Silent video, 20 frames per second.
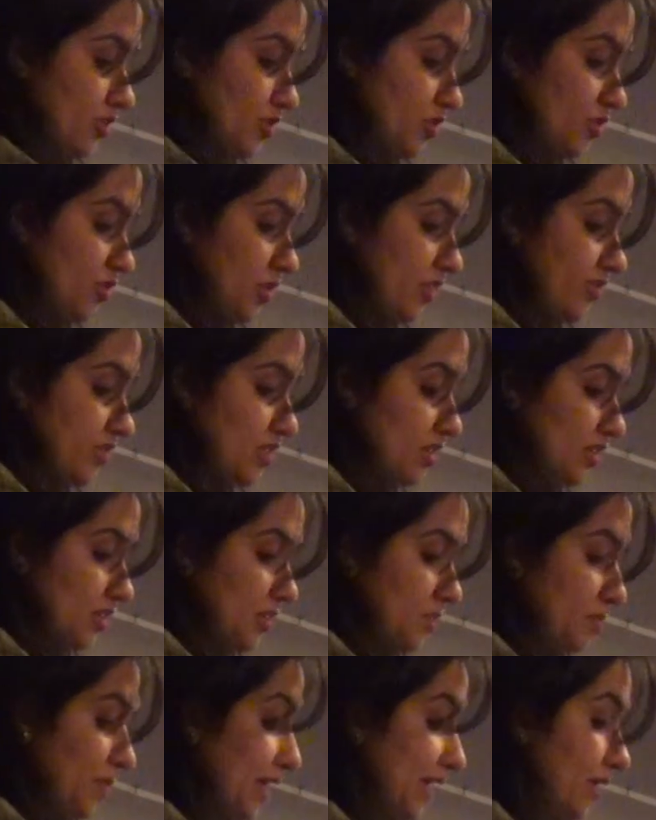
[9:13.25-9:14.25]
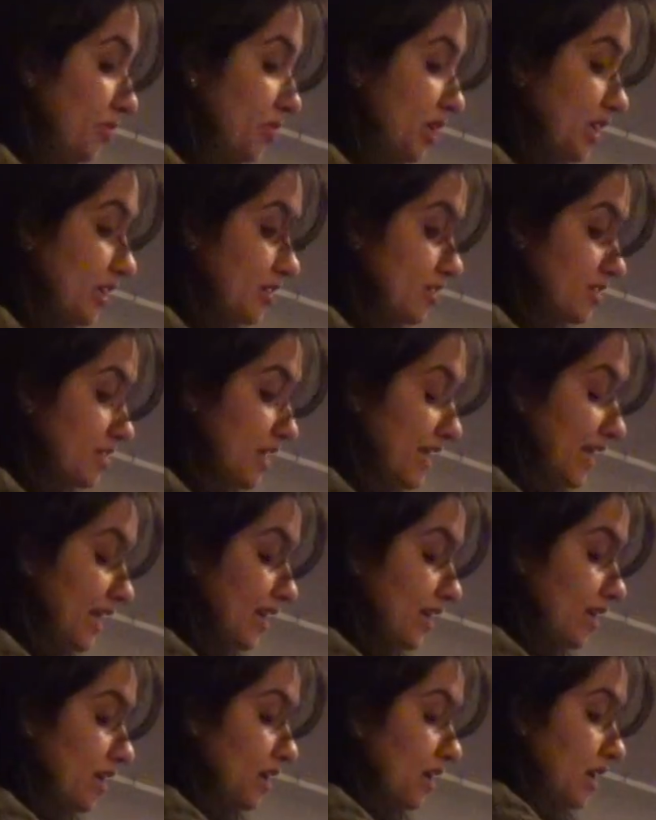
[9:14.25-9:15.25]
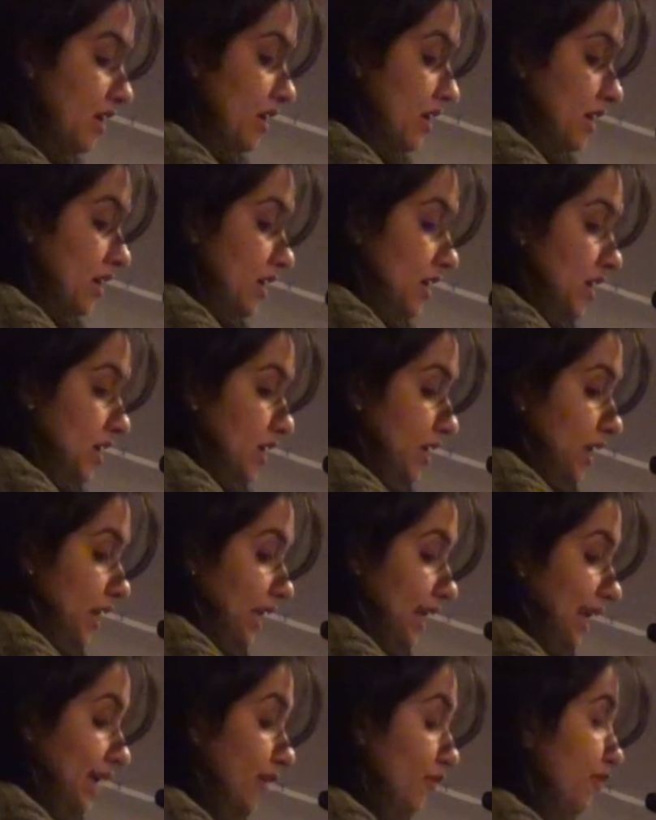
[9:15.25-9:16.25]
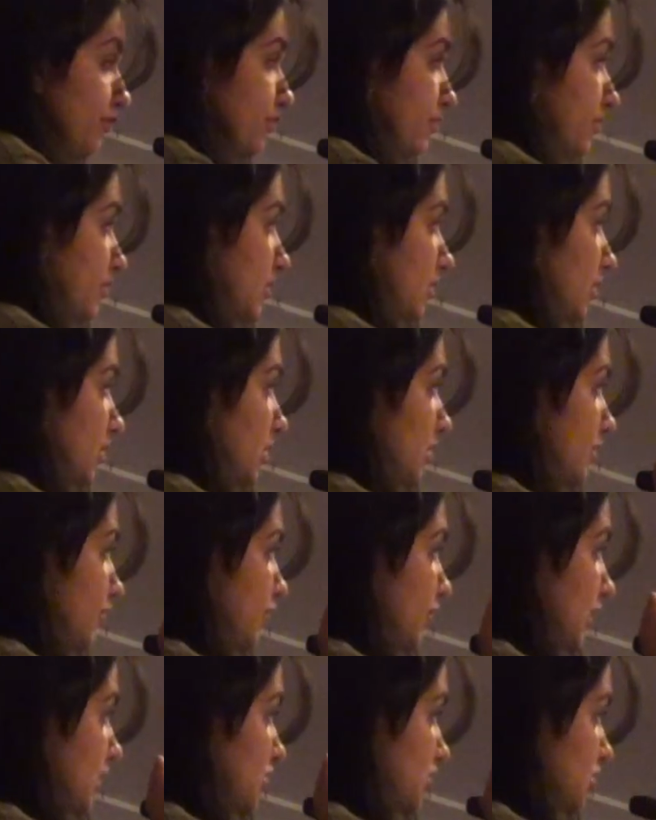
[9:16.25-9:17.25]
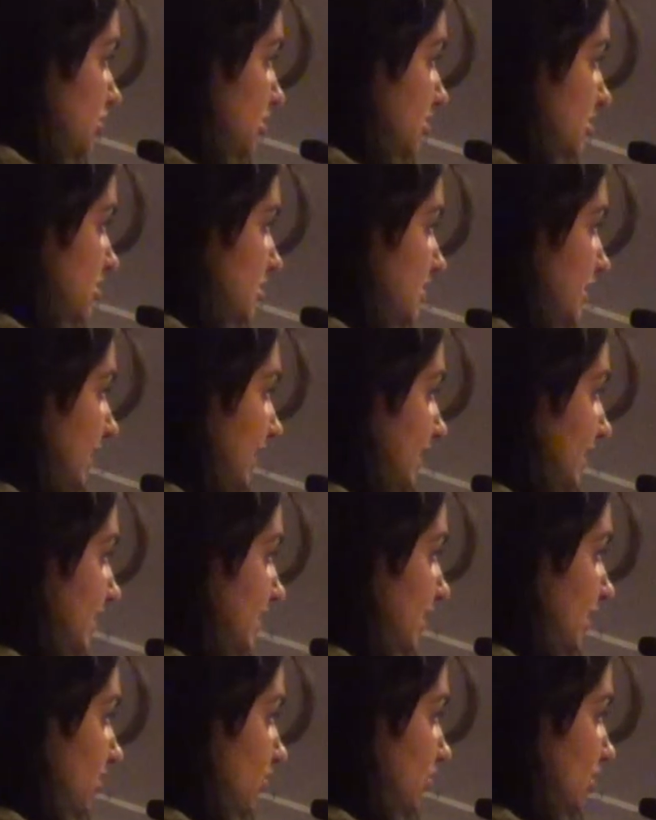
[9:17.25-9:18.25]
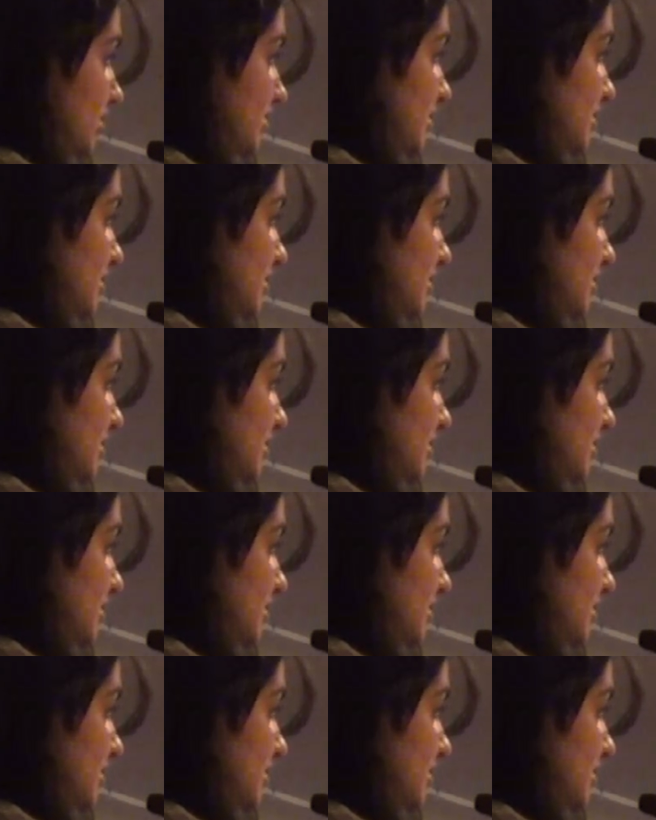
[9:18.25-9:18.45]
There were certain parameters like if the functions carried out are